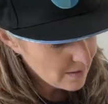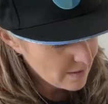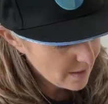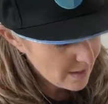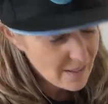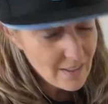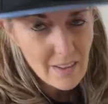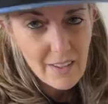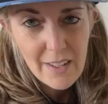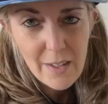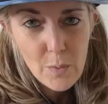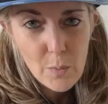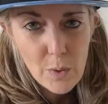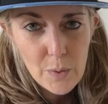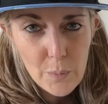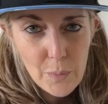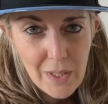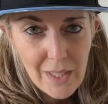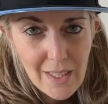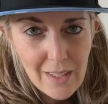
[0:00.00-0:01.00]
Kind of like
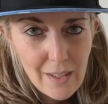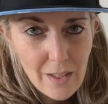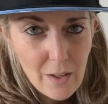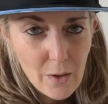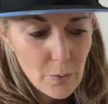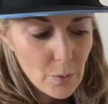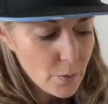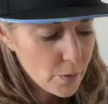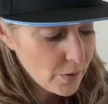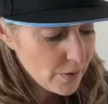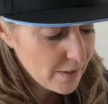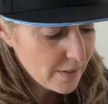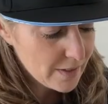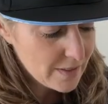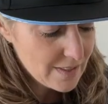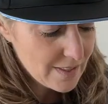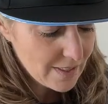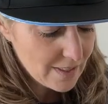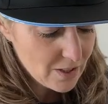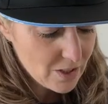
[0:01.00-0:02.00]
when we get a cold,
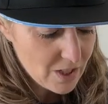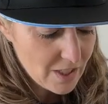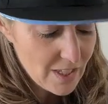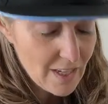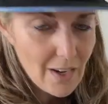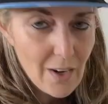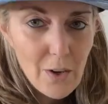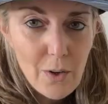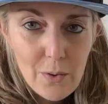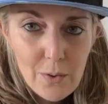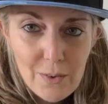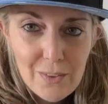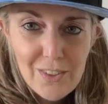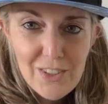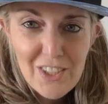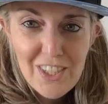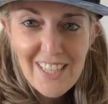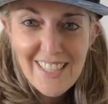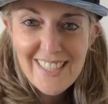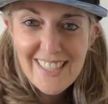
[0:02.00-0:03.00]
it's like
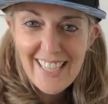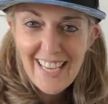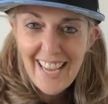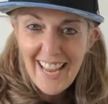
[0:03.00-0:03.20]
she's